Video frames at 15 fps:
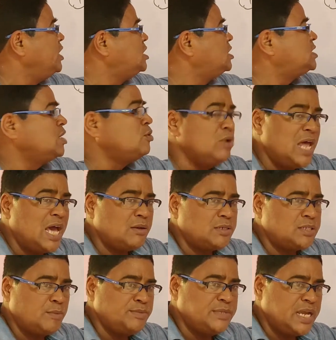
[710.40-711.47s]
with
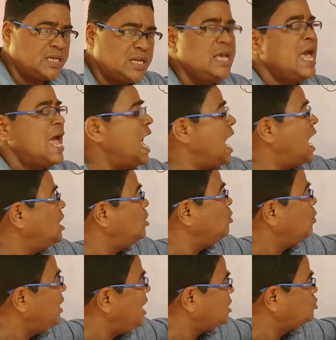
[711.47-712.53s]
singular subject
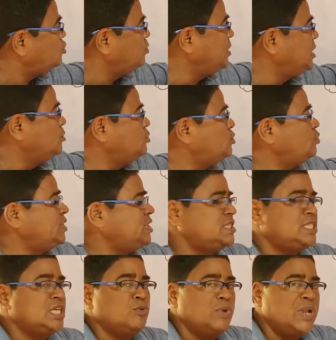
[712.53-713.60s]
and where should be used
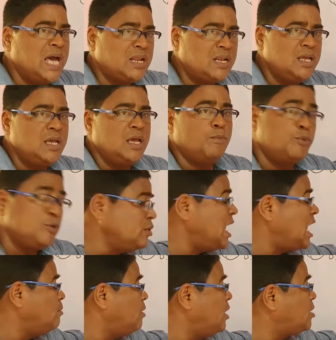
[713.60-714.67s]
with singular
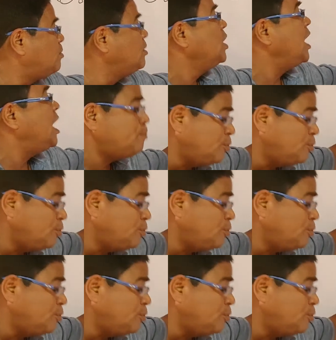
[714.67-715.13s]
plural verb,